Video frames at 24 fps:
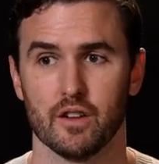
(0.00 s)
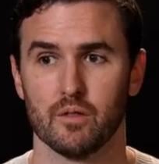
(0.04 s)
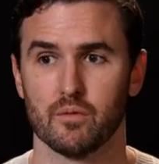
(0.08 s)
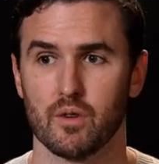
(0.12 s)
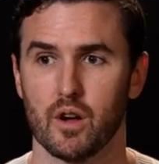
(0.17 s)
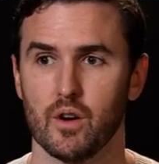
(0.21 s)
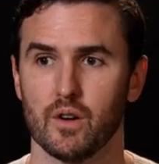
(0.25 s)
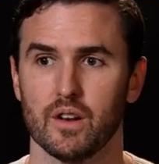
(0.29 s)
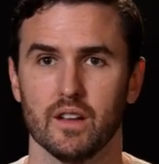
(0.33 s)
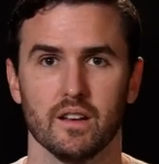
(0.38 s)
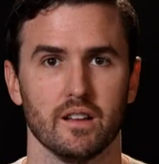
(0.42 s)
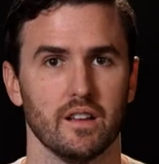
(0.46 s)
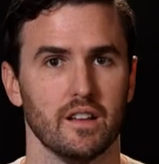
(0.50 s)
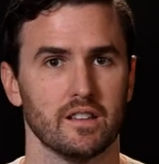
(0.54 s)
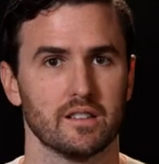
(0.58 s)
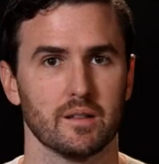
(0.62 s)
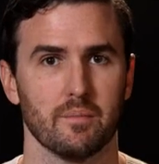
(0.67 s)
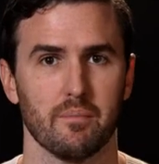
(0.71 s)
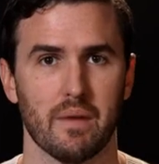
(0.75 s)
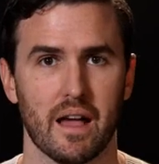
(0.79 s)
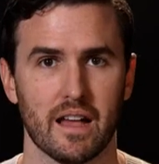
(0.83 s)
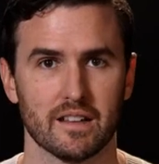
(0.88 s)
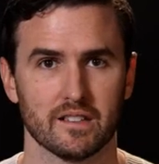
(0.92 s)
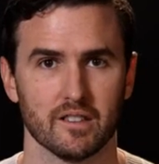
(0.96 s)
He wrote it,
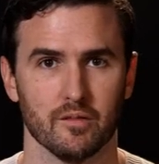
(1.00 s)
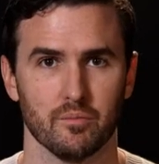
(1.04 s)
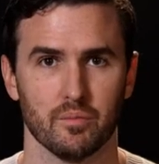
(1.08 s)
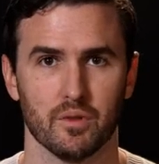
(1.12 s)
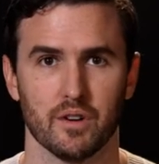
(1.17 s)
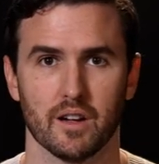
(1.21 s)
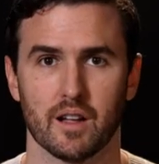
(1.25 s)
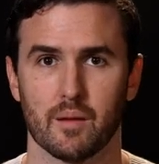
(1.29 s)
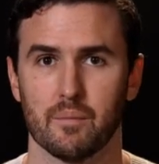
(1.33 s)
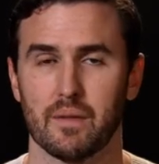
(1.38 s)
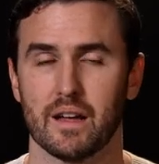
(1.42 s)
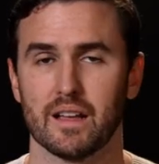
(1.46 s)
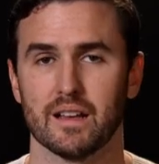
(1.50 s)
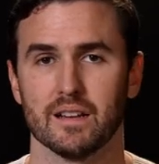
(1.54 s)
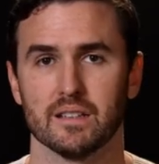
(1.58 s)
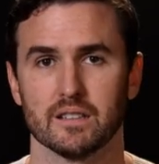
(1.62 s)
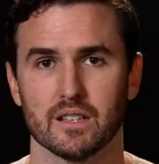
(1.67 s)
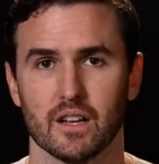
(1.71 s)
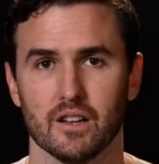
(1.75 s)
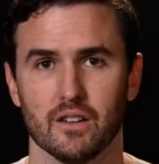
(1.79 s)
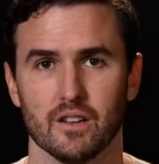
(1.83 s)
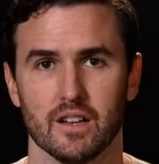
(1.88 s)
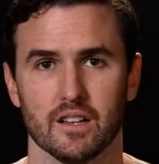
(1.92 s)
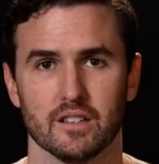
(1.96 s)
it's a massive book. I'm not going
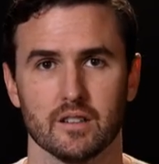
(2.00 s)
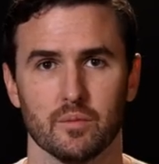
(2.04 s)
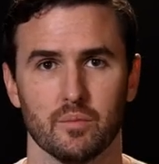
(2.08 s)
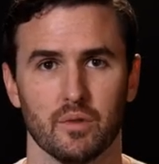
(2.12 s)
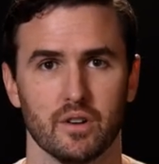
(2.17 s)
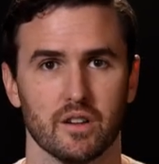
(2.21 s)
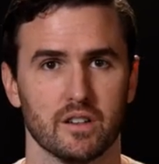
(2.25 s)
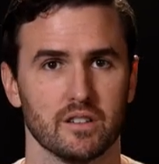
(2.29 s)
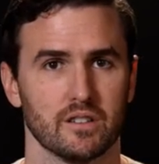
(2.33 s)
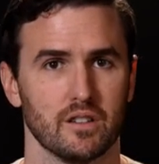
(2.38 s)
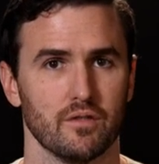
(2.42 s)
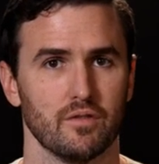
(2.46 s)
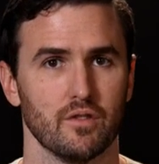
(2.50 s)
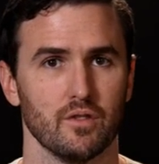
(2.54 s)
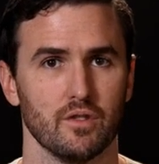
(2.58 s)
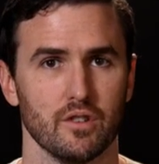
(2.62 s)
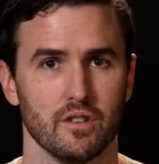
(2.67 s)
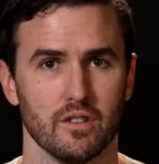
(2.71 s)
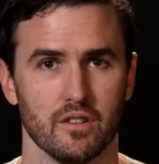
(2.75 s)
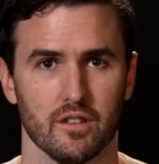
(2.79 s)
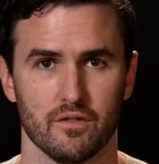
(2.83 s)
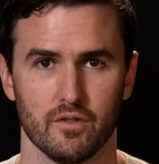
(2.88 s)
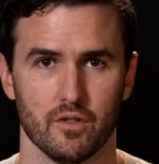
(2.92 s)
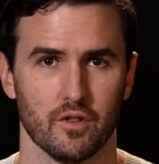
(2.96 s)
to tell you guys the book because if
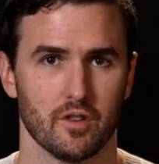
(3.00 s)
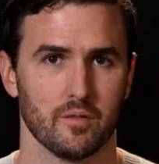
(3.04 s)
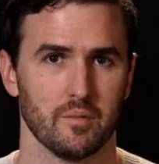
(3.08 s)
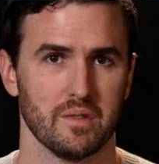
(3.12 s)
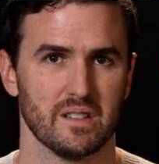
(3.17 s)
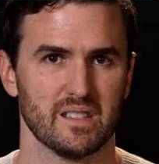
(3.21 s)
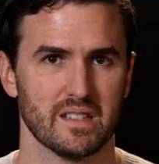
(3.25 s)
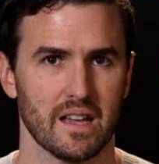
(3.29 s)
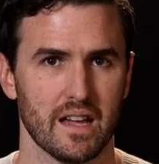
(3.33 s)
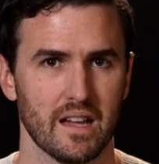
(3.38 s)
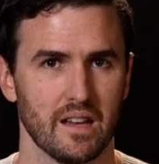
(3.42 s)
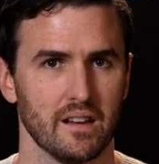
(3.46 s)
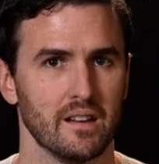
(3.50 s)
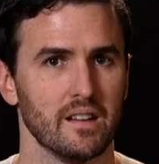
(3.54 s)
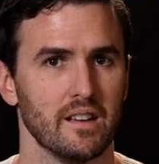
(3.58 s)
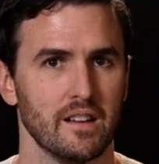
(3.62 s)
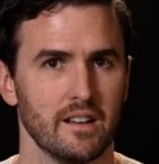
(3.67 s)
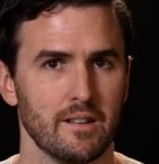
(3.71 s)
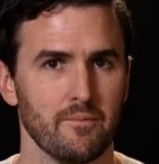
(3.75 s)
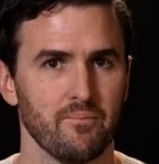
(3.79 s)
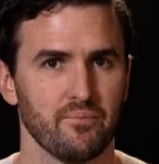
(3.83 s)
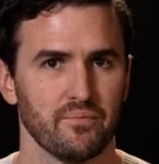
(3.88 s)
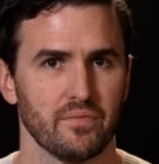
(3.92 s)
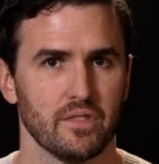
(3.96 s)
you, if you heard me say it,
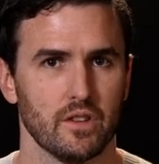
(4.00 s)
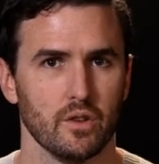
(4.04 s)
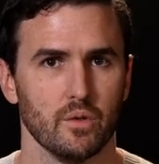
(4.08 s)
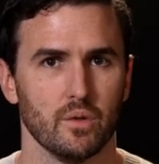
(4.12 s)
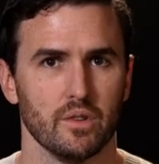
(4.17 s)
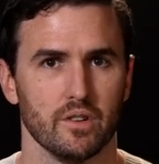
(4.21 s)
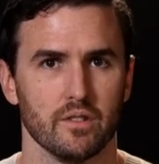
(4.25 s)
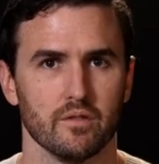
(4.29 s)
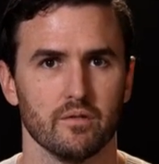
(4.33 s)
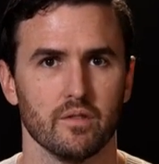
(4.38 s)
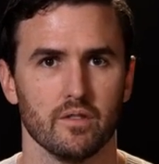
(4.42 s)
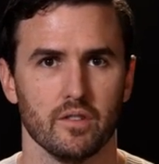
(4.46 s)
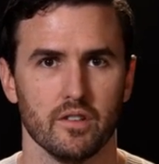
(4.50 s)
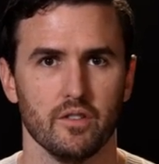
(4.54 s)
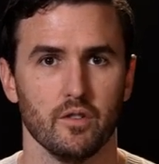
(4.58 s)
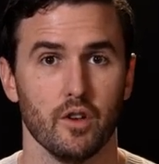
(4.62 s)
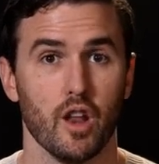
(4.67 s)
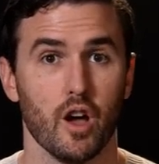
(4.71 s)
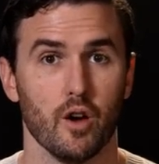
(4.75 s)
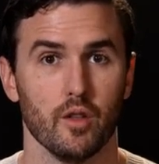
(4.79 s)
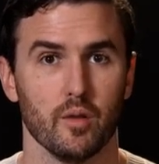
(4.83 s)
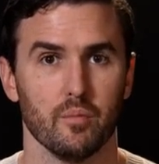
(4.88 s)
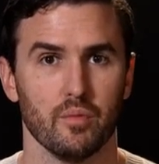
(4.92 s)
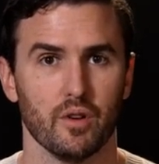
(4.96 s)
you would
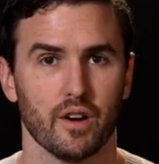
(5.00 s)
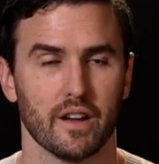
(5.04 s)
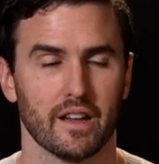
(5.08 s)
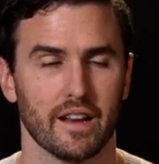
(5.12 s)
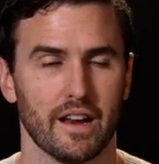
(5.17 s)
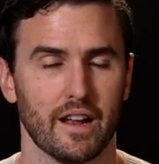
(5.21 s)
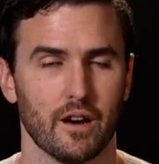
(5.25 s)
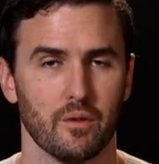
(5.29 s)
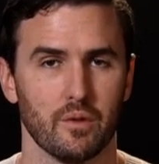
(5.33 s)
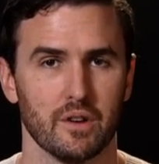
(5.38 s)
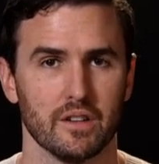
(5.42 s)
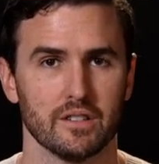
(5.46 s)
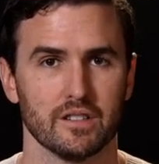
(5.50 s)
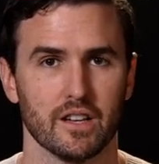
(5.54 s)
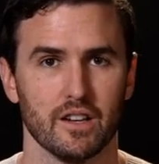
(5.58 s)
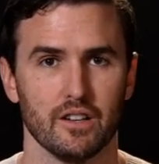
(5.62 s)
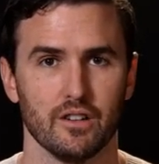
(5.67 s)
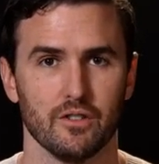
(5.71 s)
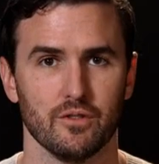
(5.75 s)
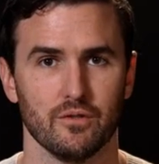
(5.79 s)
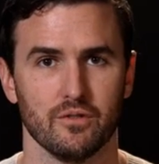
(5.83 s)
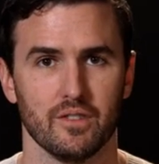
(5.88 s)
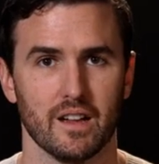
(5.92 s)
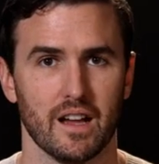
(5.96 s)
know the book. And I don't want to
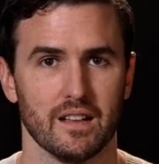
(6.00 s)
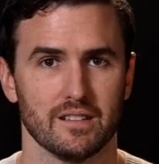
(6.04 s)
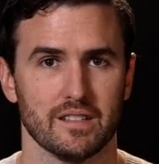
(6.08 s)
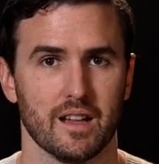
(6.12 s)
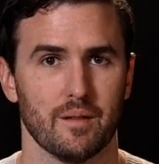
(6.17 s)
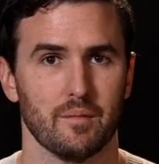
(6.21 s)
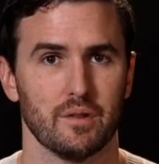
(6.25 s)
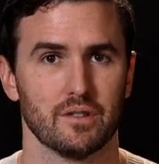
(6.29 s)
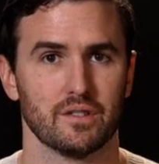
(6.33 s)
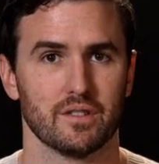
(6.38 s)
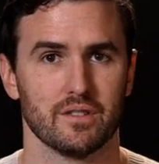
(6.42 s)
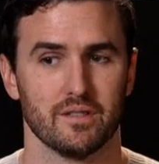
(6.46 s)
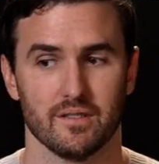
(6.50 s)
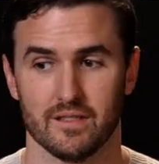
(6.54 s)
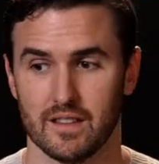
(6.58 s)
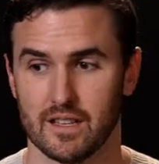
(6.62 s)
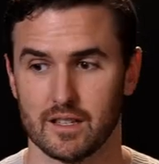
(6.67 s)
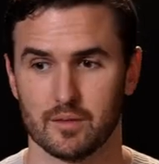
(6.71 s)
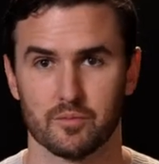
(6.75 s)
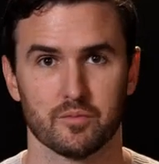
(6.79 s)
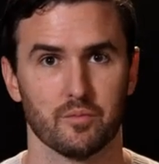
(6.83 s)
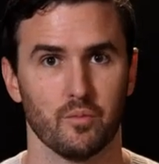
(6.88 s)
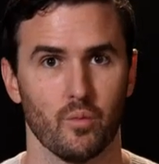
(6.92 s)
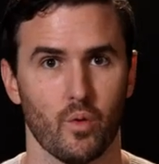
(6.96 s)
tell you guys how much
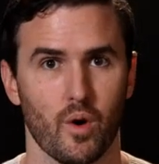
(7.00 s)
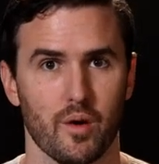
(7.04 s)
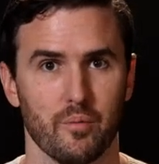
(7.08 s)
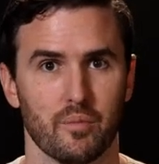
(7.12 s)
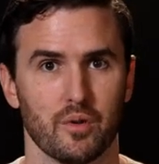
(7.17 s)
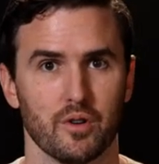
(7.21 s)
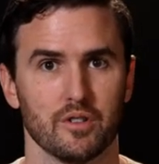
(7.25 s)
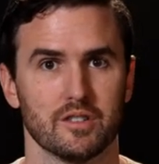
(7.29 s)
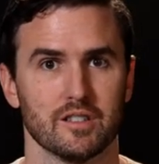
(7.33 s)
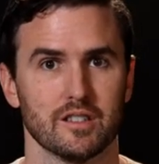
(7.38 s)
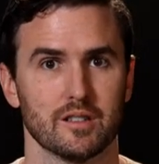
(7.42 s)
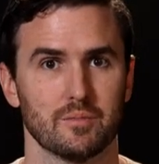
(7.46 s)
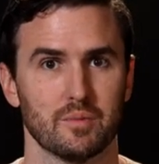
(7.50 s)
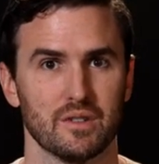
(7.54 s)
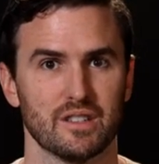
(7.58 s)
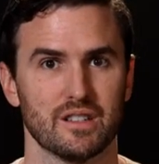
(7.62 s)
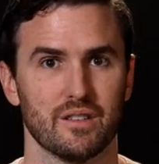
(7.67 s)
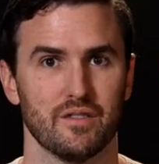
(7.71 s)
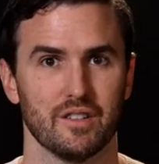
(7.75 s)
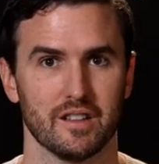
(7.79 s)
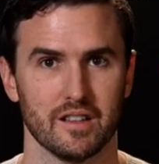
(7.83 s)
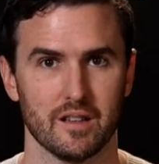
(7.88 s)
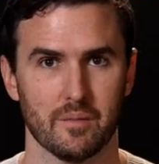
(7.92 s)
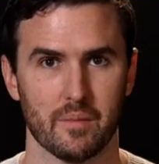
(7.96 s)
this one person
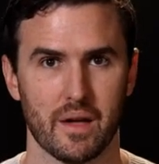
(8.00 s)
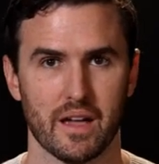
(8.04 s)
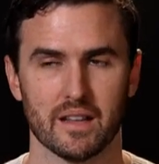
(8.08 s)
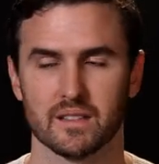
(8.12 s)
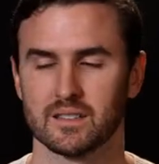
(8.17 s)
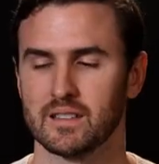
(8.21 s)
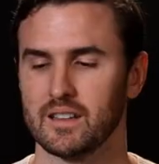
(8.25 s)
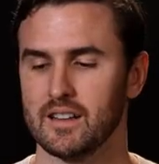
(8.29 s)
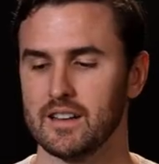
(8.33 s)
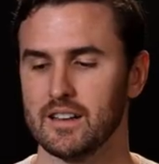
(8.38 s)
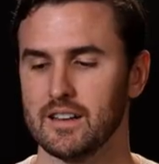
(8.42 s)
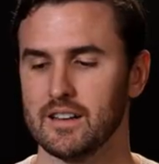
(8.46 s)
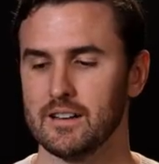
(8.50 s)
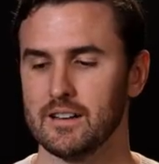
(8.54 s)
specifically makes.